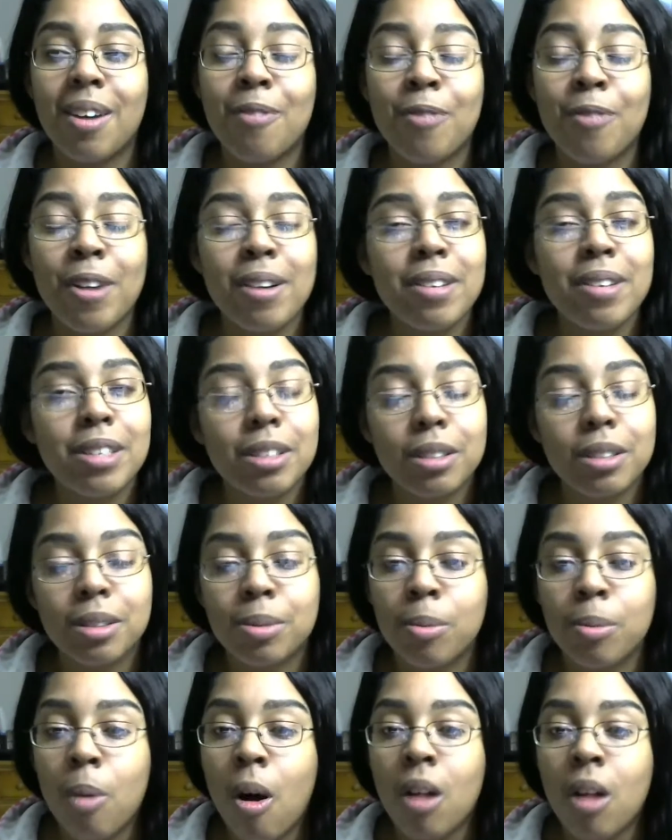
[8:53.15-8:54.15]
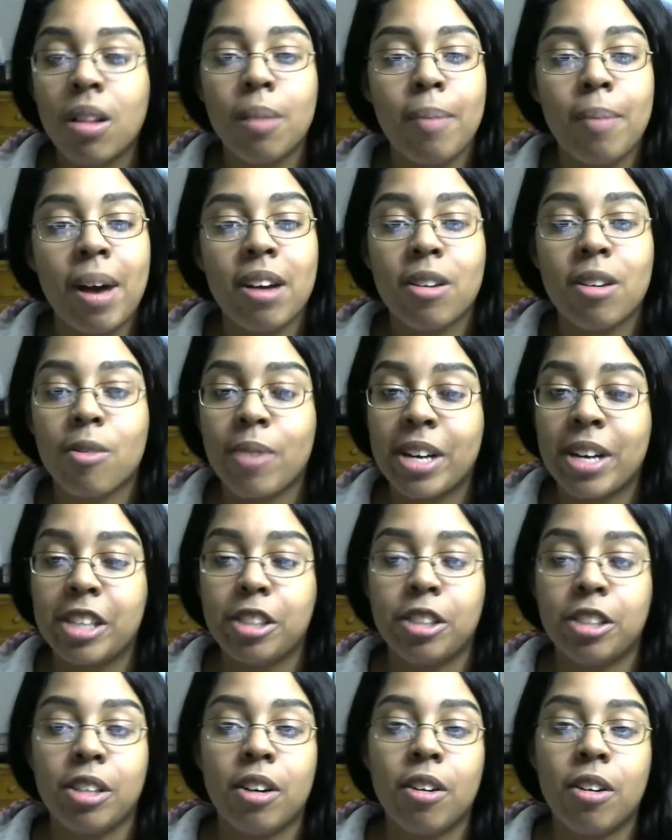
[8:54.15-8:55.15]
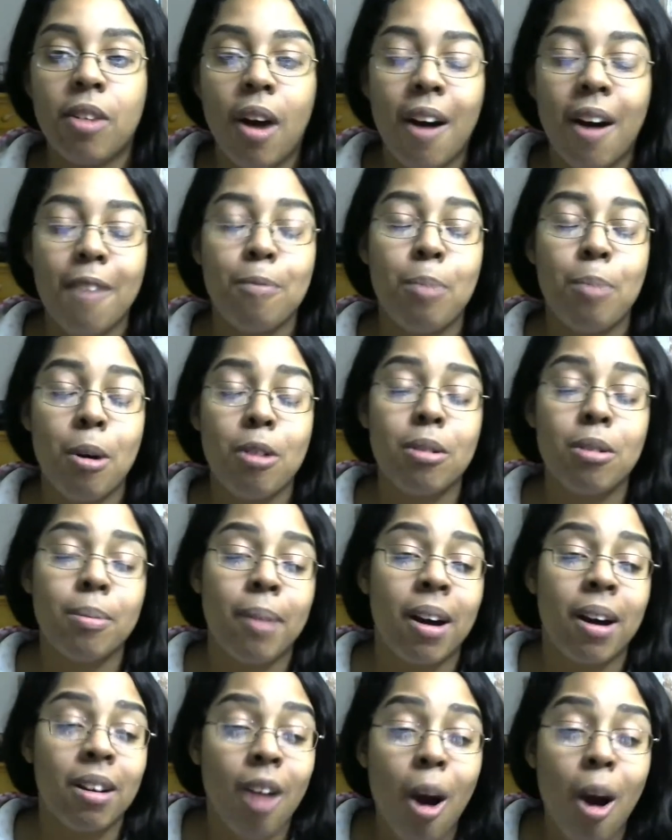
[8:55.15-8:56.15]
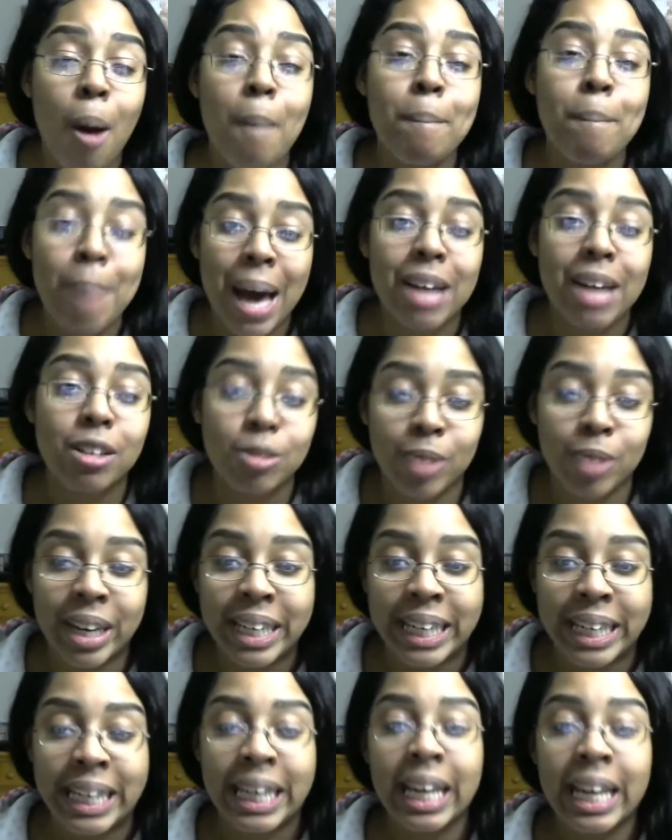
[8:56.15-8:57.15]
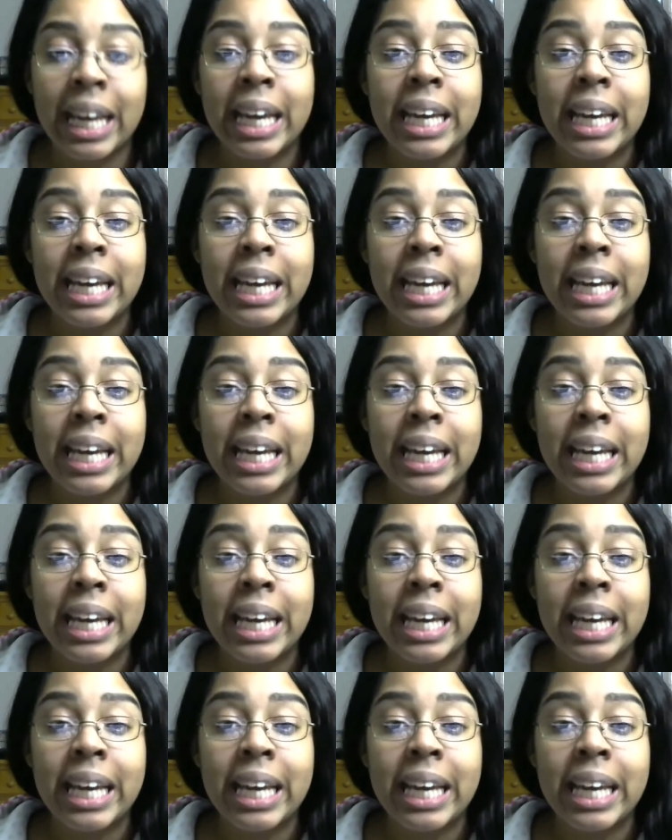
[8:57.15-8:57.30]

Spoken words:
a very small amount of ratio of Pokemon are battle ready